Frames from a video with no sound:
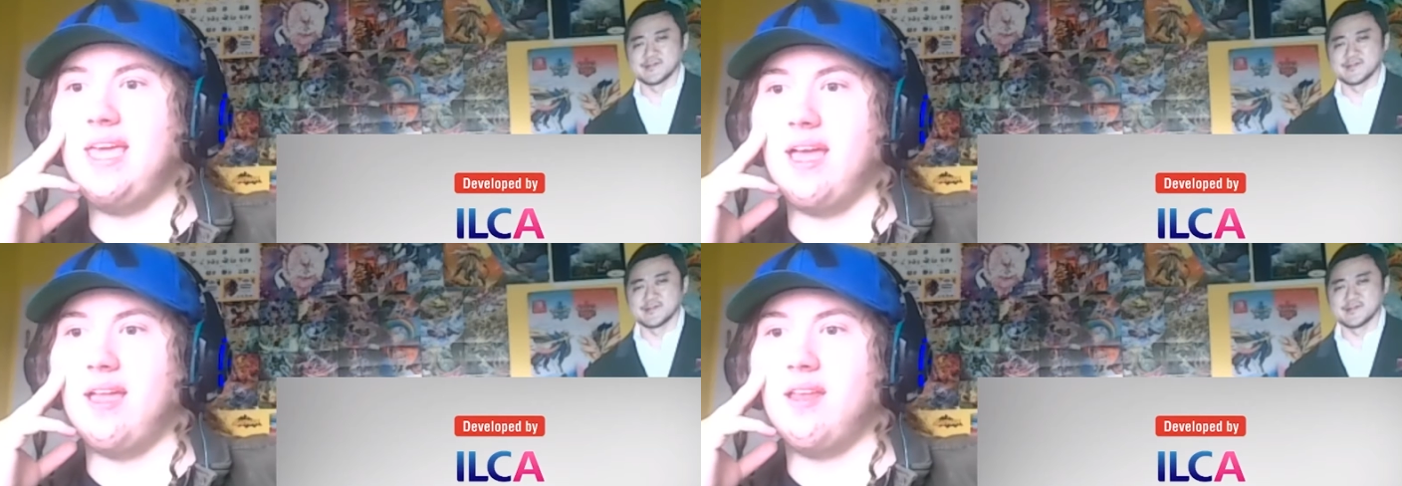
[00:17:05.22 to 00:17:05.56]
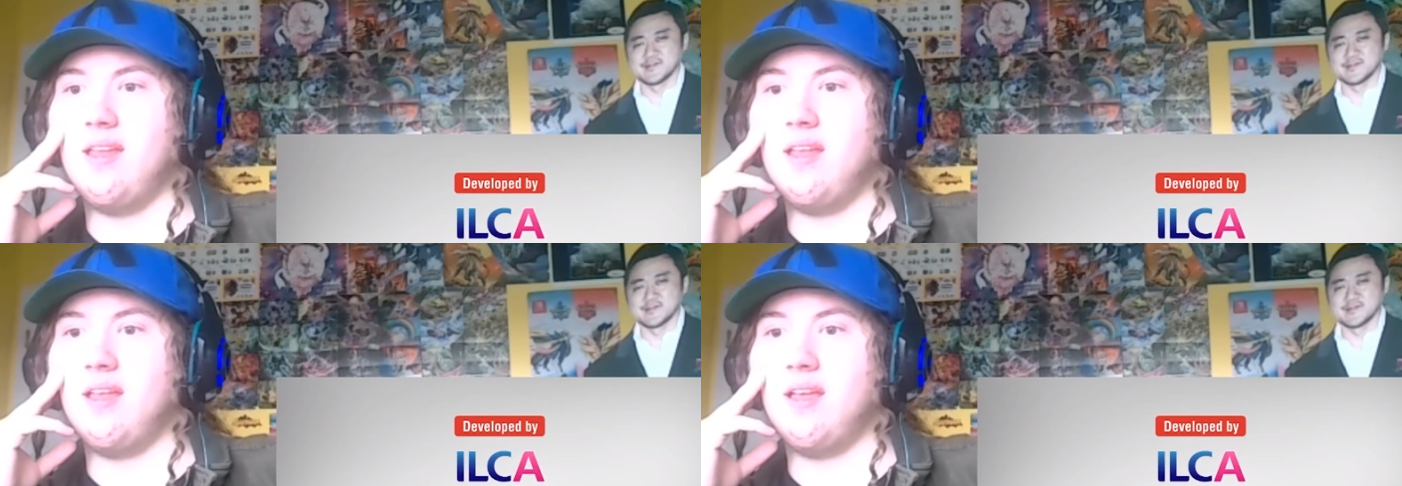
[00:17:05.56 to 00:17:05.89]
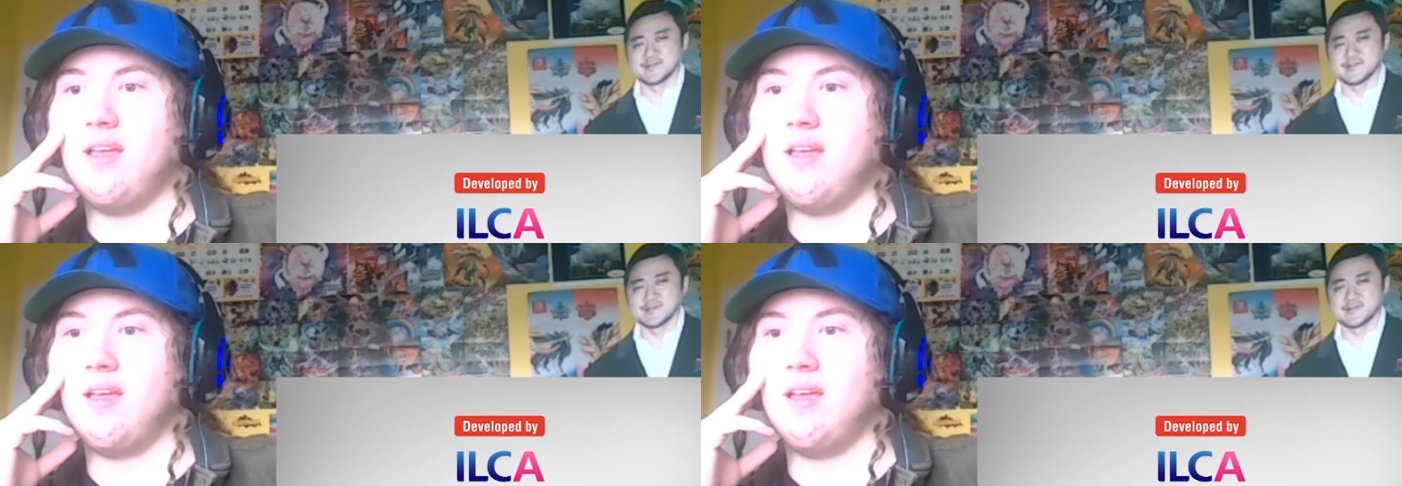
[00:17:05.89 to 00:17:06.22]
Speaker 1: it.
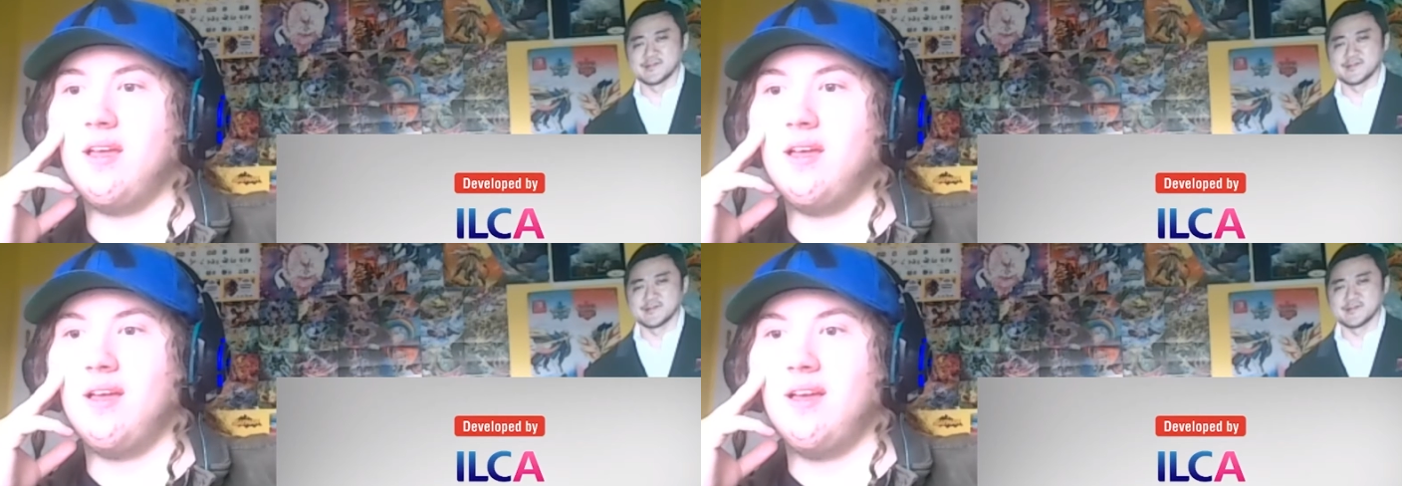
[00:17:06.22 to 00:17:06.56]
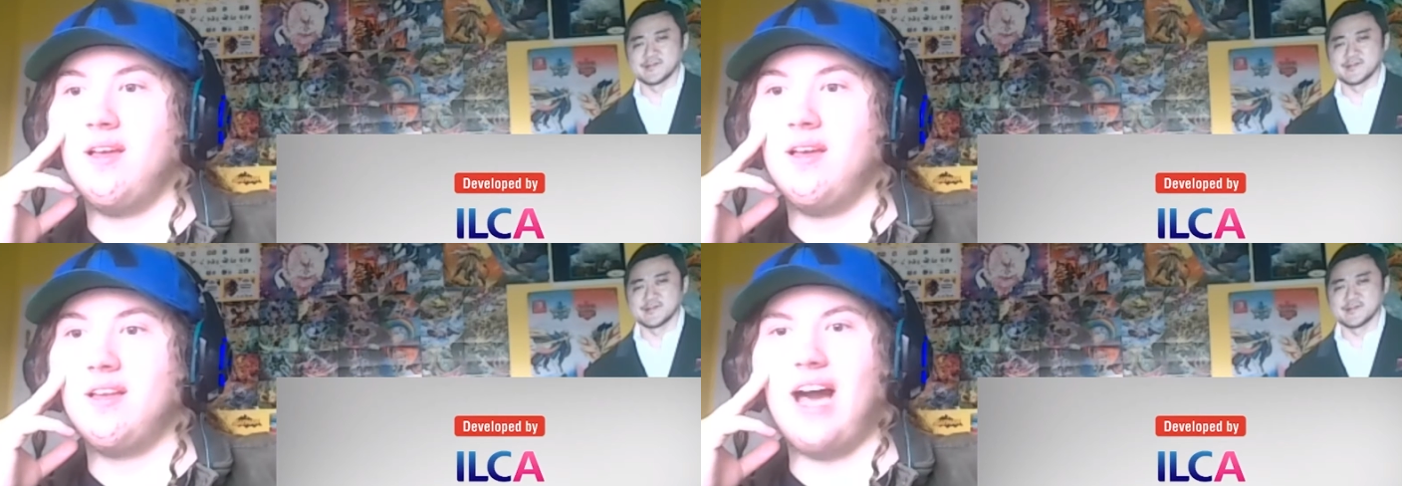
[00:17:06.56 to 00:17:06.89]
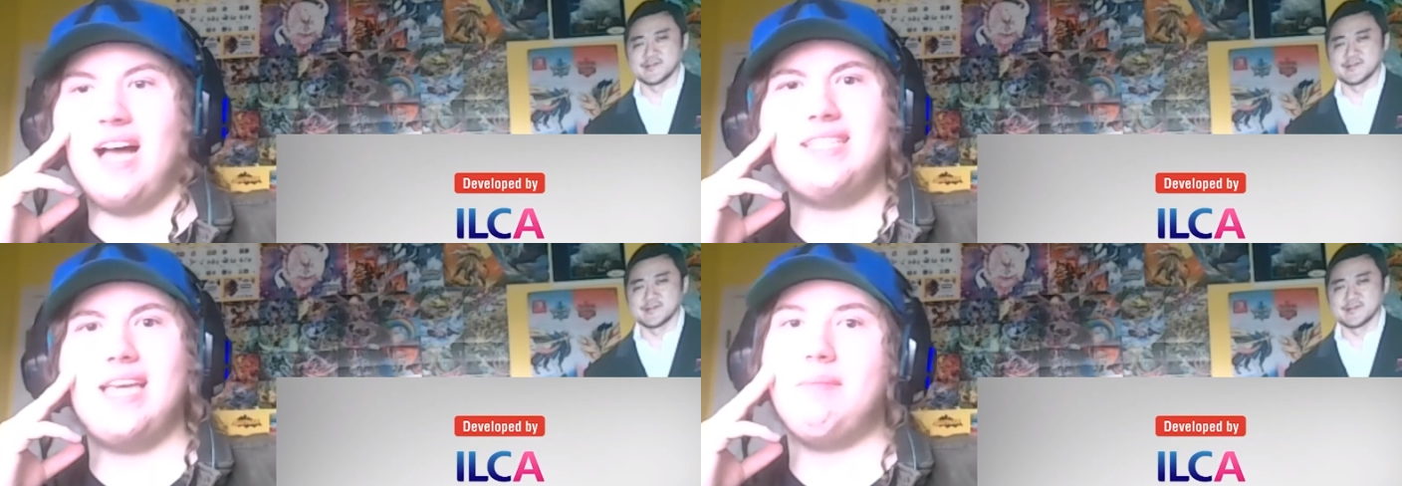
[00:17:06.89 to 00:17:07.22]

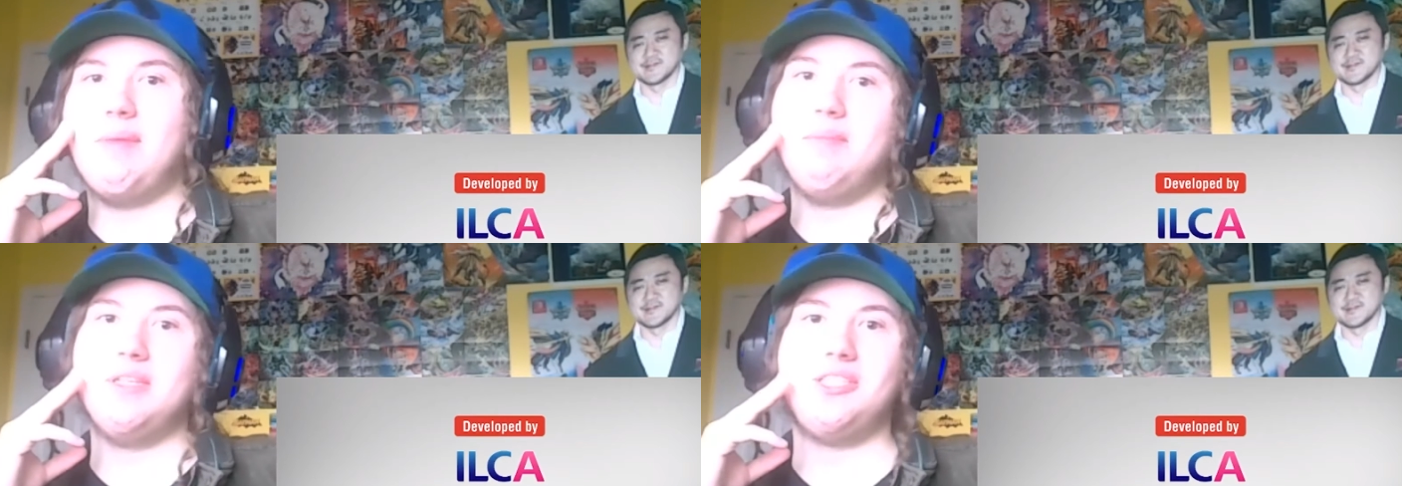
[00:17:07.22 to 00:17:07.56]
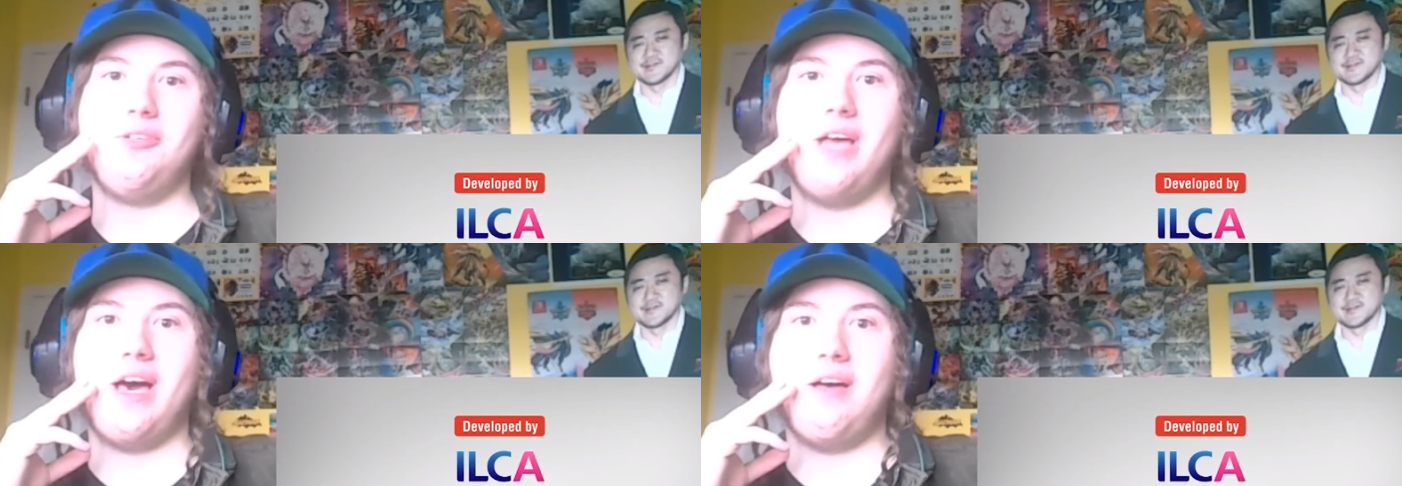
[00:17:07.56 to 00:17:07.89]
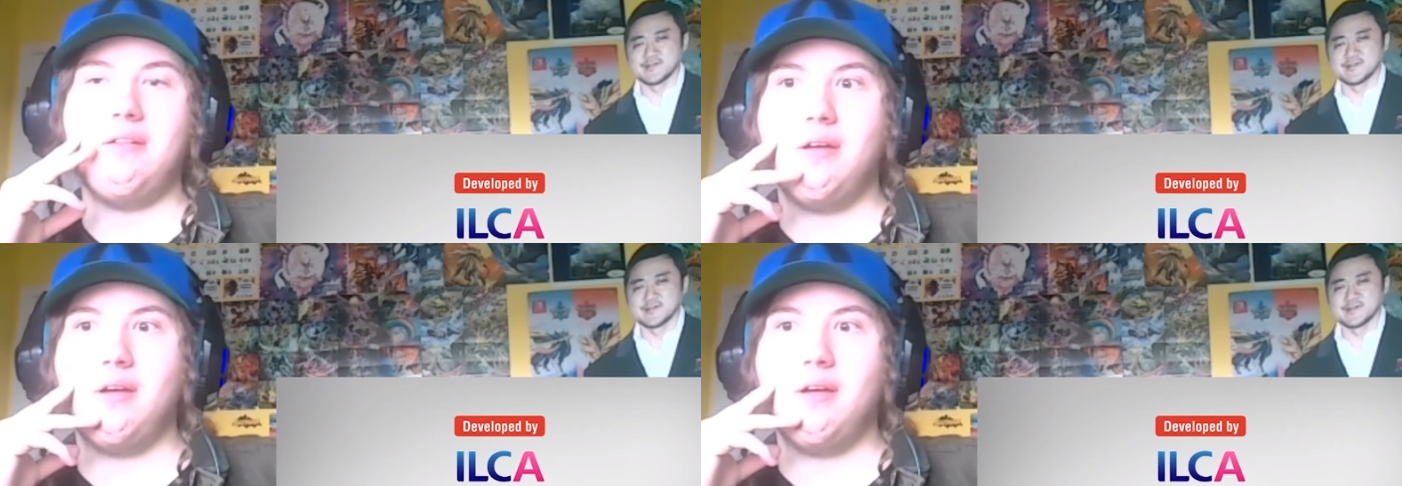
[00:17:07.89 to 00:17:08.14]
God damn it, Masuda.